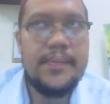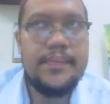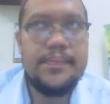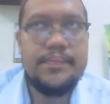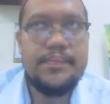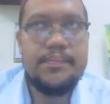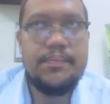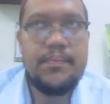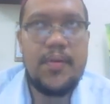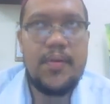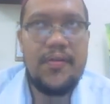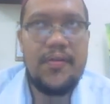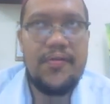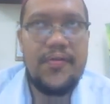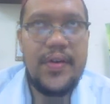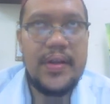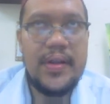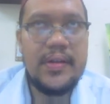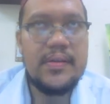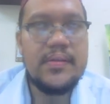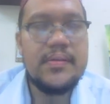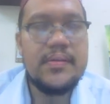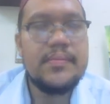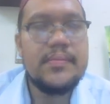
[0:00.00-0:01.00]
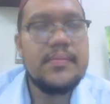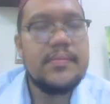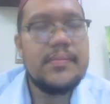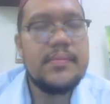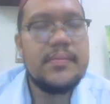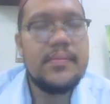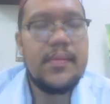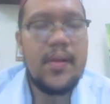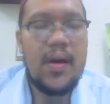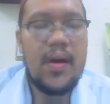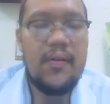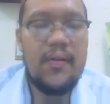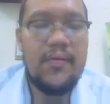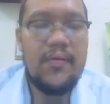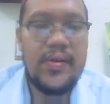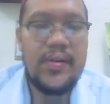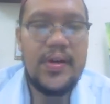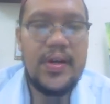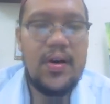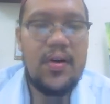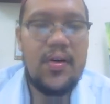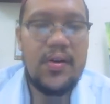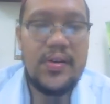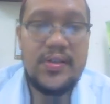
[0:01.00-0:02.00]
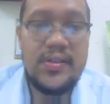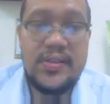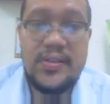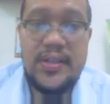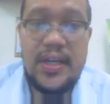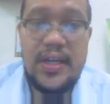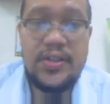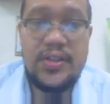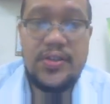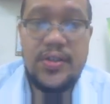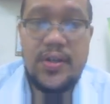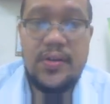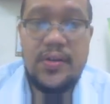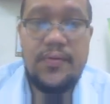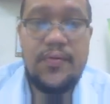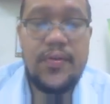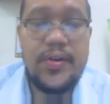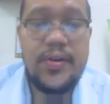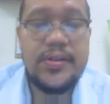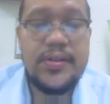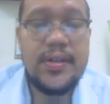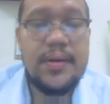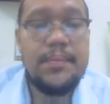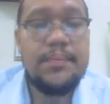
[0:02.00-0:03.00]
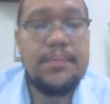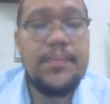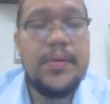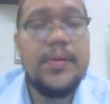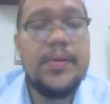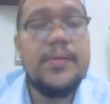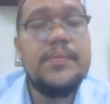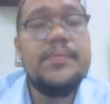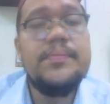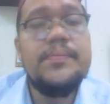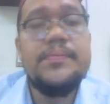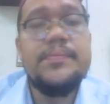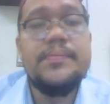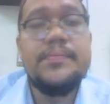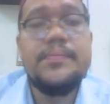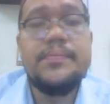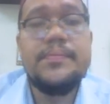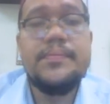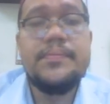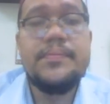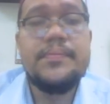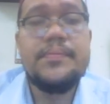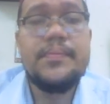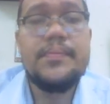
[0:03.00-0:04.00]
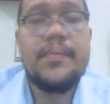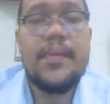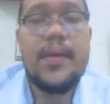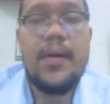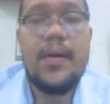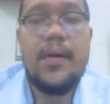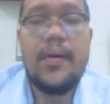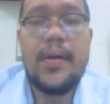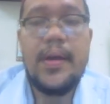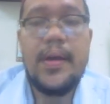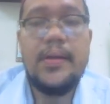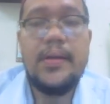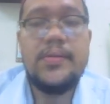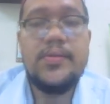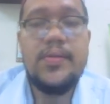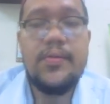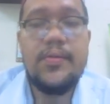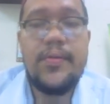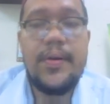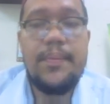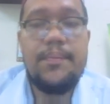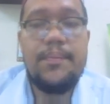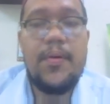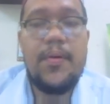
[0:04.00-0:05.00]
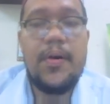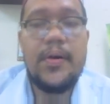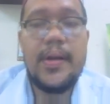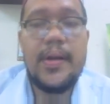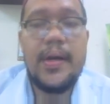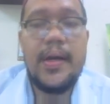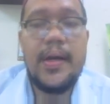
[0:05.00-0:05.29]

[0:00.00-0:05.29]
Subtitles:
profit of the organization, for example. Okay, so report